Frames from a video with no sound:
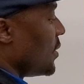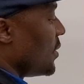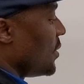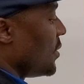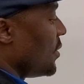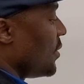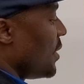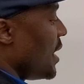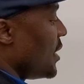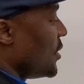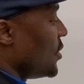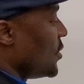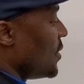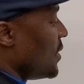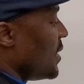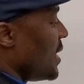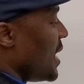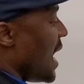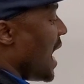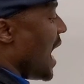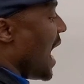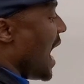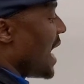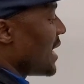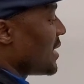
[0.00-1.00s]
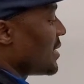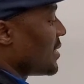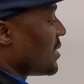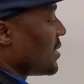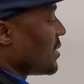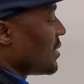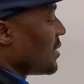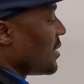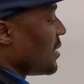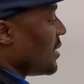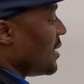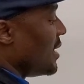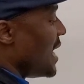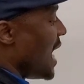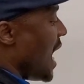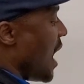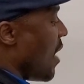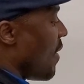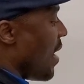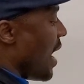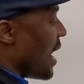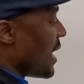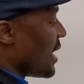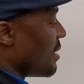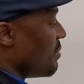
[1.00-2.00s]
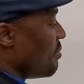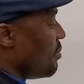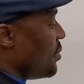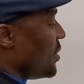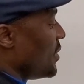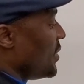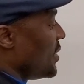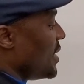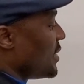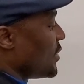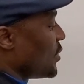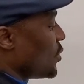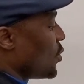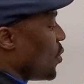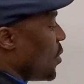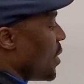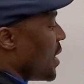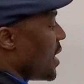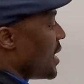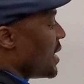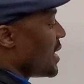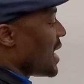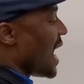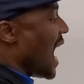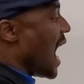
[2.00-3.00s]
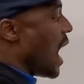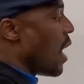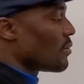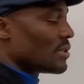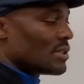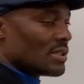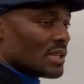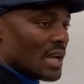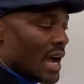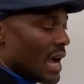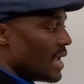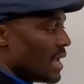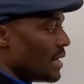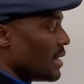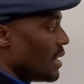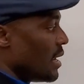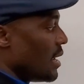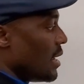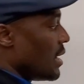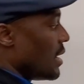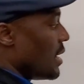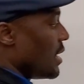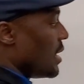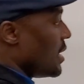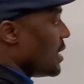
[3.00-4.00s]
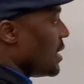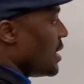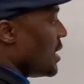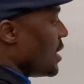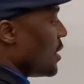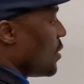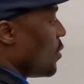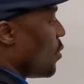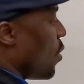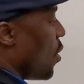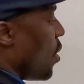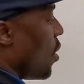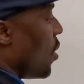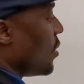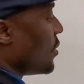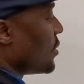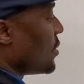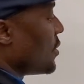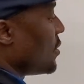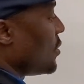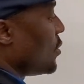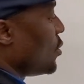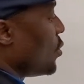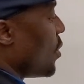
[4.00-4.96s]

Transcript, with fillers: 3 to the x. Now I can put this squared outside equals